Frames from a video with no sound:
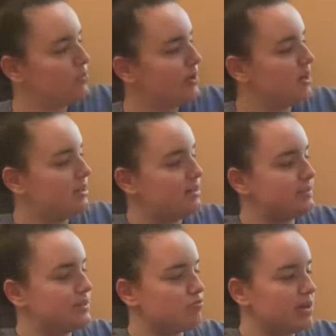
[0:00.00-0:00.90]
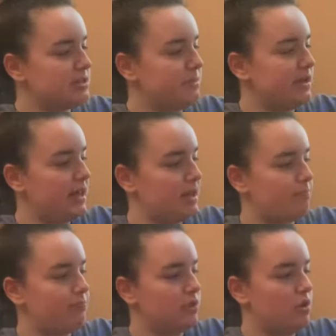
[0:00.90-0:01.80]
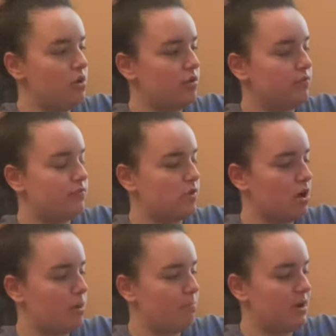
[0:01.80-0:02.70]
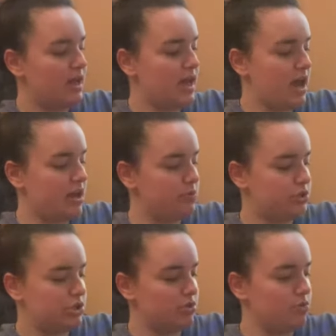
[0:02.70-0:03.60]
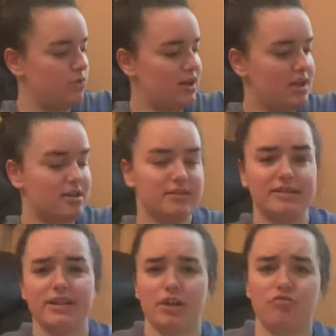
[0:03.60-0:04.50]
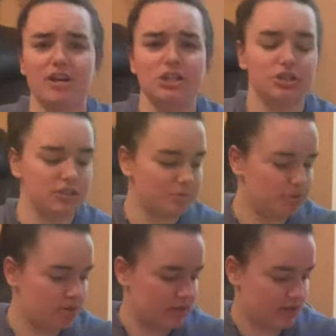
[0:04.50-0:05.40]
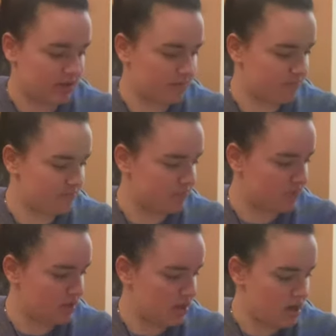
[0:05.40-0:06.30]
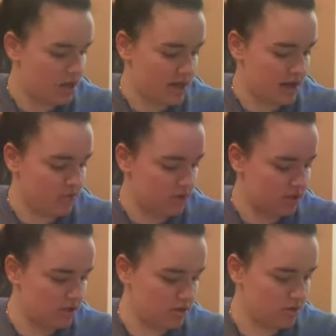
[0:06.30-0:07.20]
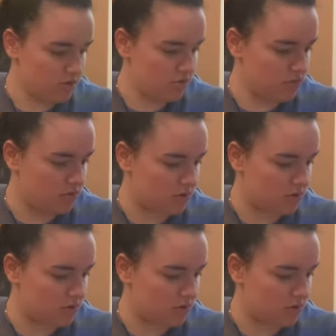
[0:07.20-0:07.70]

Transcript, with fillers: square, and then it says recipe name, from, how to, and the decorations you put on it. How cute.